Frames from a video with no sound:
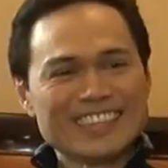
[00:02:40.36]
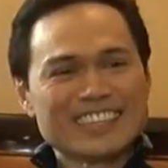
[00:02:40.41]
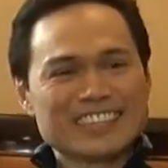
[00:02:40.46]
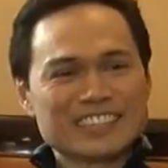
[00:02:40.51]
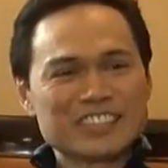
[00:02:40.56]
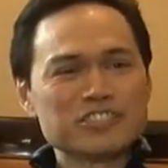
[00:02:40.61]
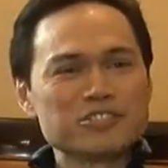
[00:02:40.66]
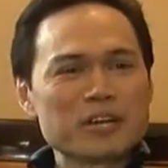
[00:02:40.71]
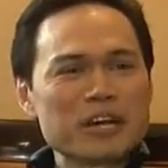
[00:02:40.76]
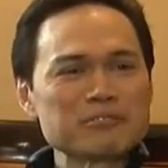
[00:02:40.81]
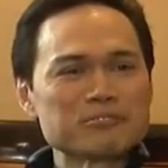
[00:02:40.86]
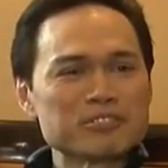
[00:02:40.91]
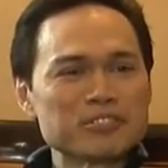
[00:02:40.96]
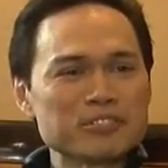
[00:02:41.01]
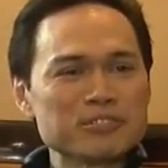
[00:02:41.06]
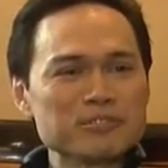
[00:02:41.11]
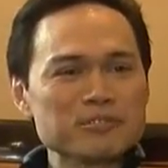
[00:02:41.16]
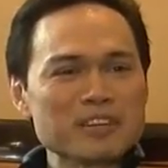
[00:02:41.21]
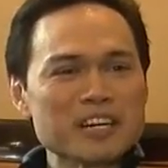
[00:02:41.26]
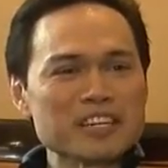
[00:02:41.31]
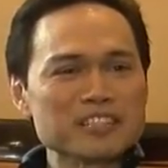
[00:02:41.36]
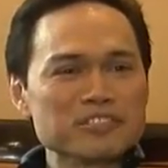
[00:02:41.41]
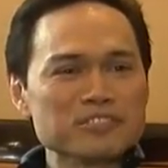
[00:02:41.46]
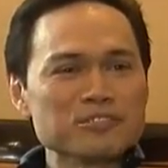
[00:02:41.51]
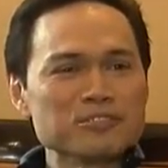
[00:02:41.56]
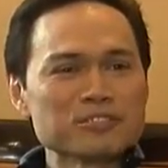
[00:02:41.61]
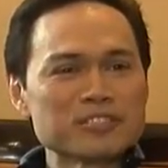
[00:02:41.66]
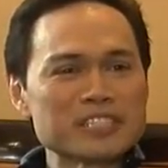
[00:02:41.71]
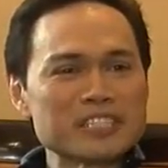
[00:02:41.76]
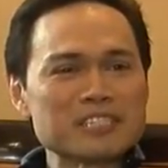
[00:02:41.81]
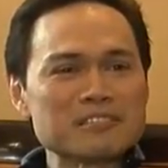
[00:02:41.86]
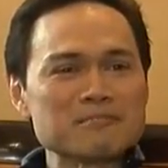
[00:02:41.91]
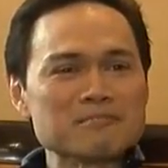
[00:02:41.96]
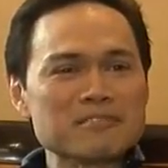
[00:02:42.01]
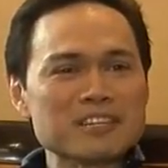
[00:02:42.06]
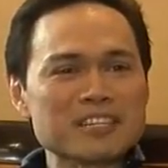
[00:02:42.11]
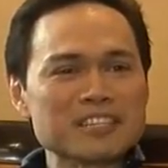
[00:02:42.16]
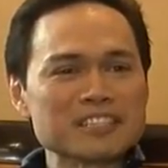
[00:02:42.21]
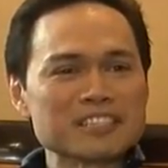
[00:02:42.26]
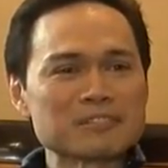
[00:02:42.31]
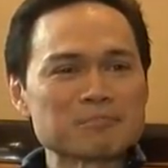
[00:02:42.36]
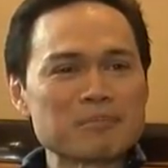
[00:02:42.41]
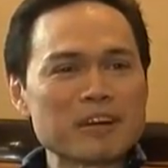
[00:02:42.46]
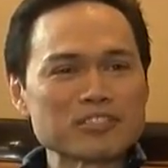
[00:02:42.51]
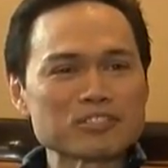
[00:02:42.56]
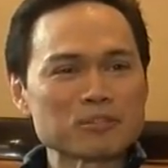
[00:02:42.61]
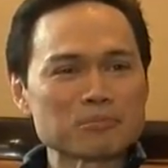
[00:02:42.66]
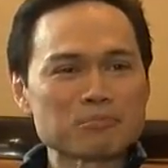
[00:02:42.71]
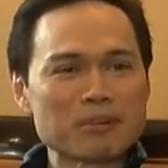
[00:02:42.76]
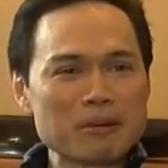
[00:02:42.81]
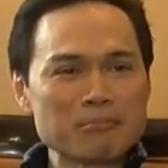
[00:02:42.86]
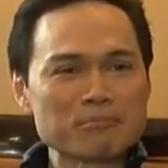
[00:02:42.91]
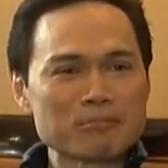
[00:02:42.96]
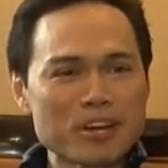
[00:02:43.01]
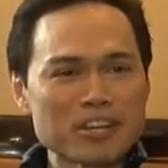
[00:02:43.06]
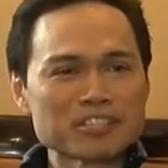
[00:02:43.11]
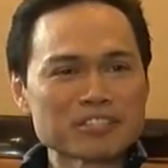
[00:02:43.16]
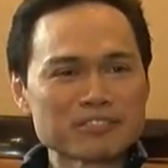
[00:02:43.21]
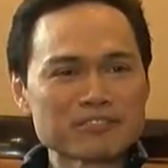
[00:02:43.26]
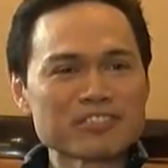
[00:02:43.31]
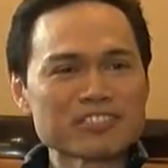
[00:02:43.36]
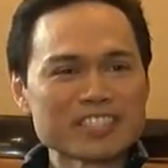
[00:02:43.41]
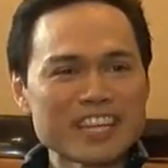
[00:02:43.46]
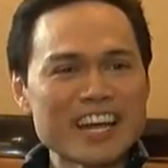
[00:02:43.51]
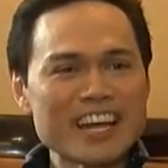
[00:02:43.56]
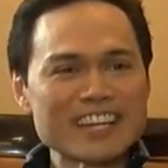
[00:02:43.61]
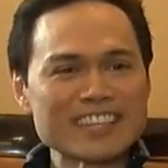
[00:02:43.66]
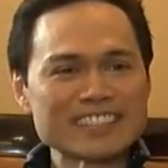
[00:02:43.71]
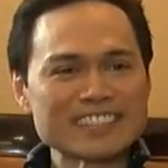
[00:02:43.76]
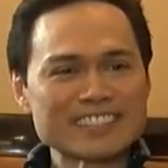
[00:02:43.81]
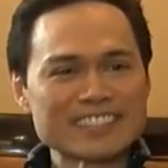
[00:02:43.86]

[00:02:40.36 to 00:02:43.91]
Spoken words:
Did you have to do some special preparation for that?